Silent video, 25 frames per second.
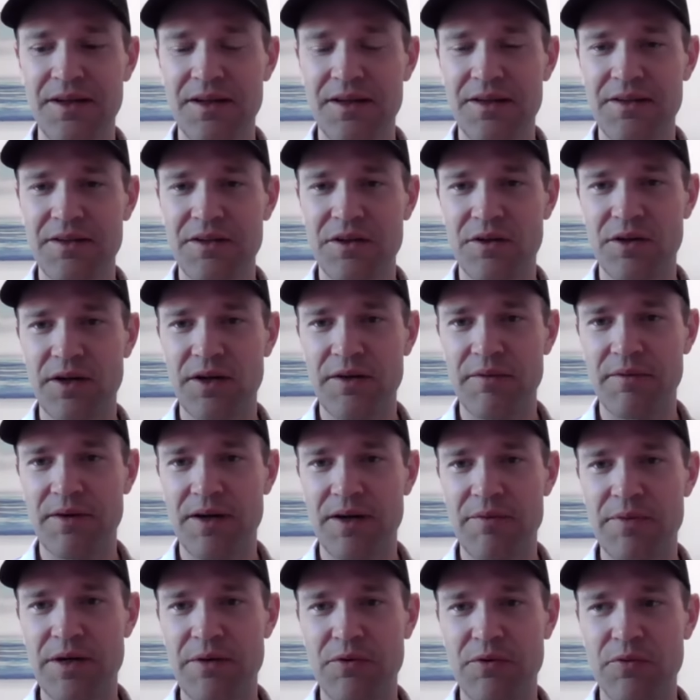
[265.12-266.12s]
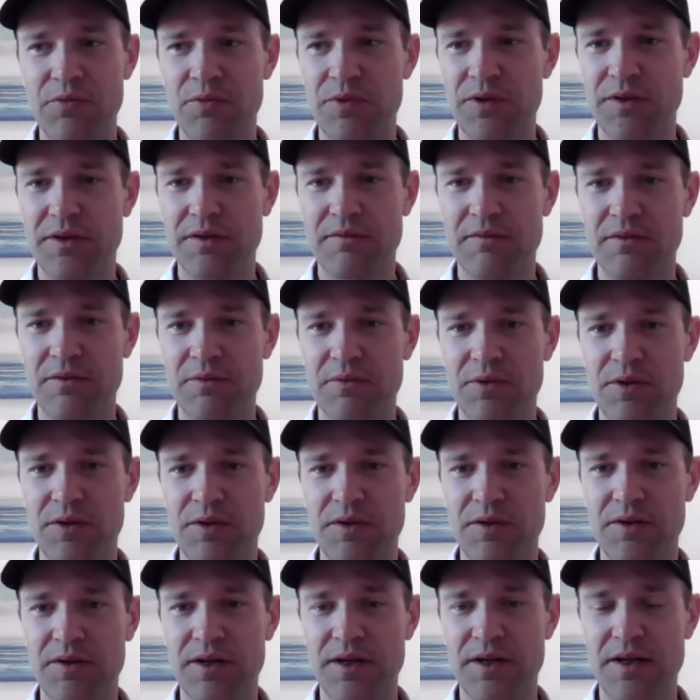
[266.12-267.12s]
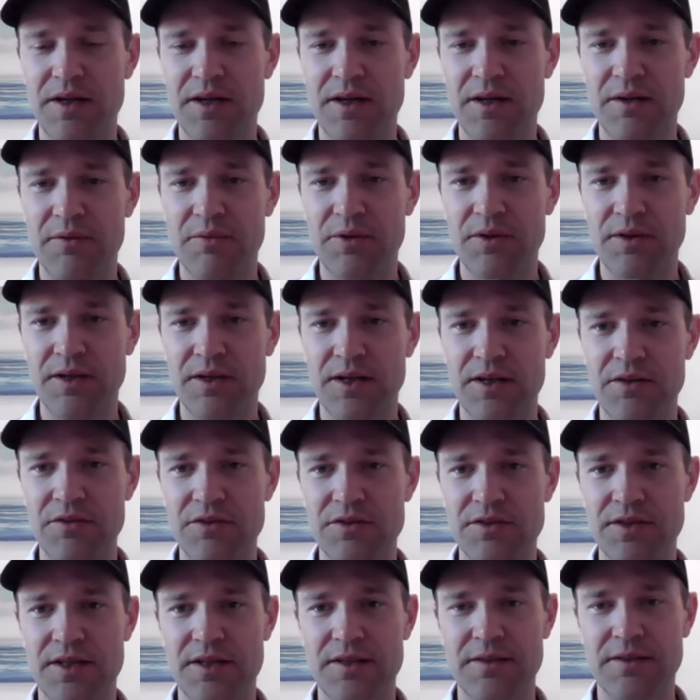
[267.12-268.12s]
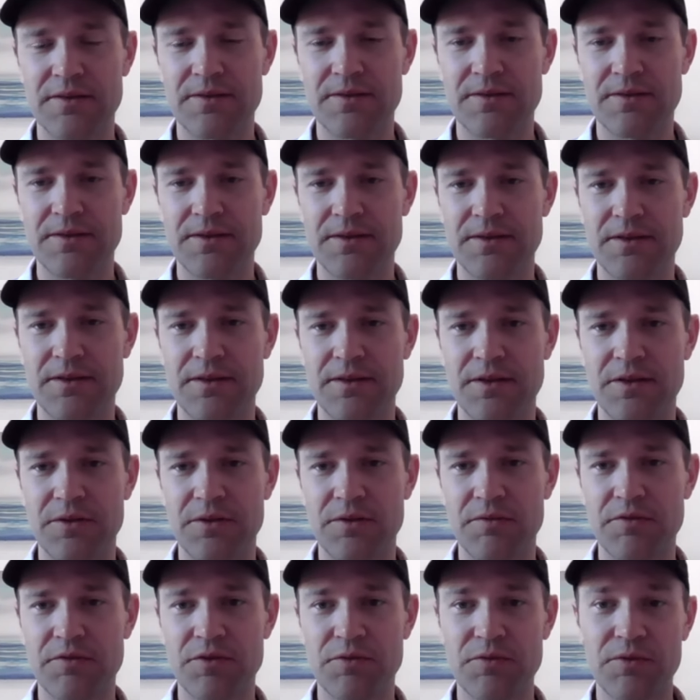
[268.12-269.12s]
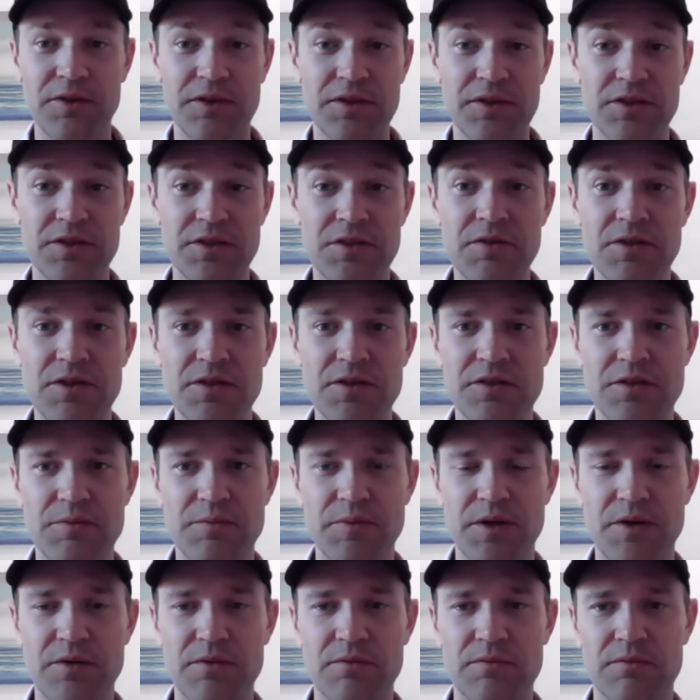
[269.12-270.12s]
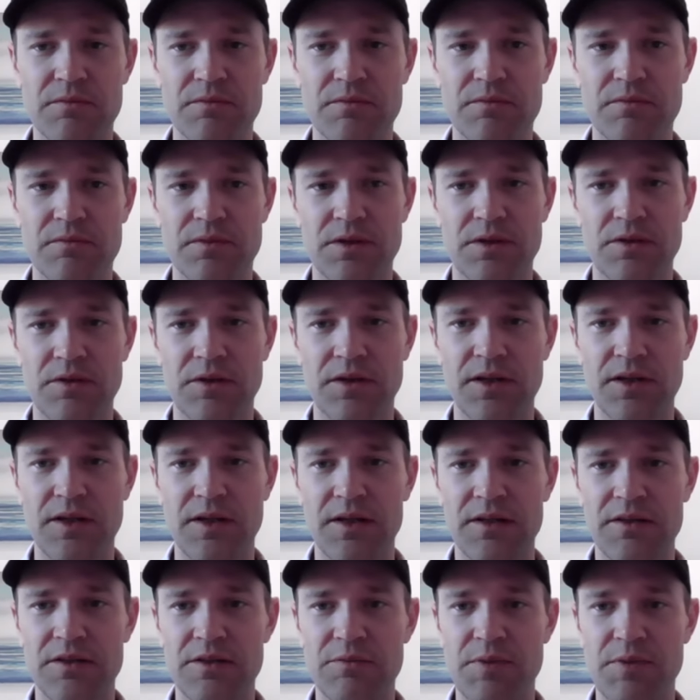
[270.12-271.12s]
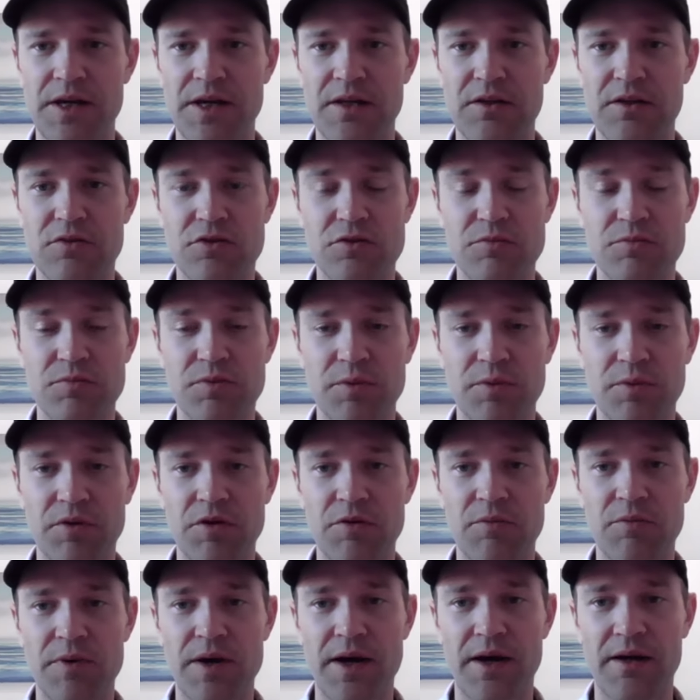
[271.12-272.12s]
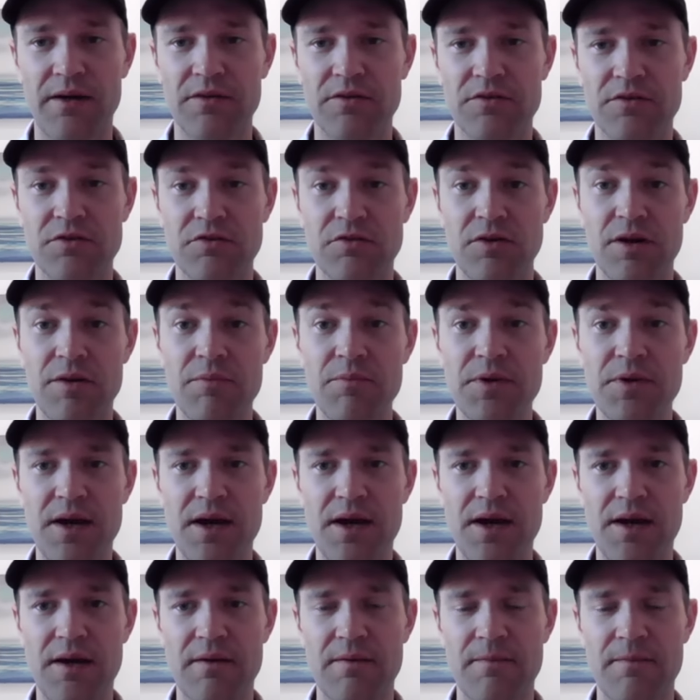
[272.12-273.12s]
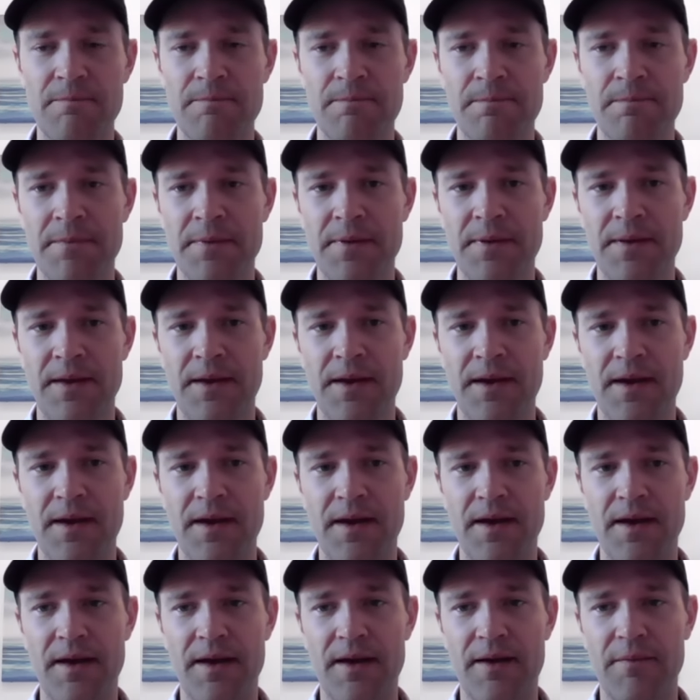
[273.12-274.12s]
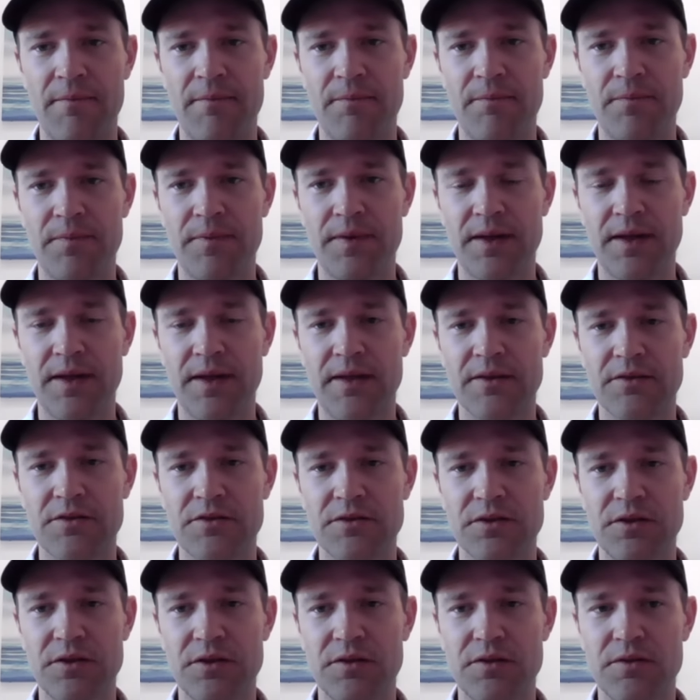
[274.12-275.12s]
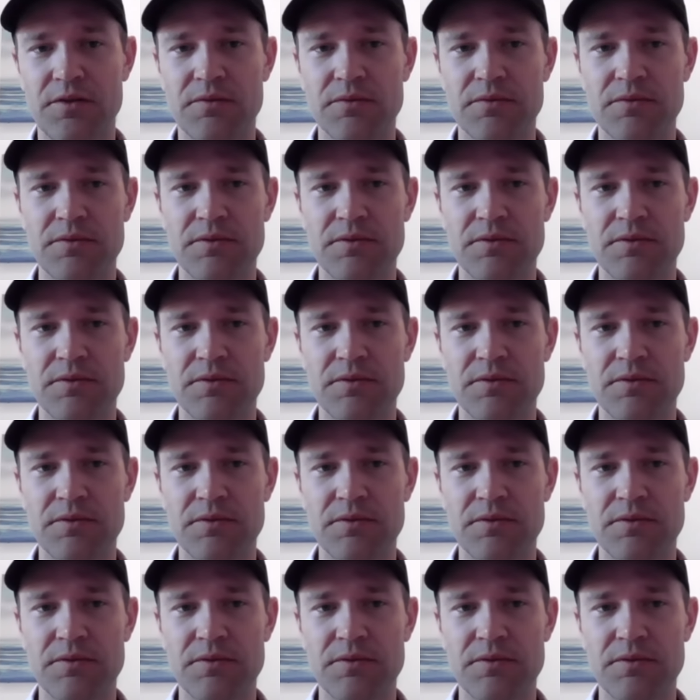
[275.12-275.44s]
you know, I, I met with one one uh, one guy who said, you know, if you're really serious about you know getting into banking, you should probably go back and do your MBA. Um, and so,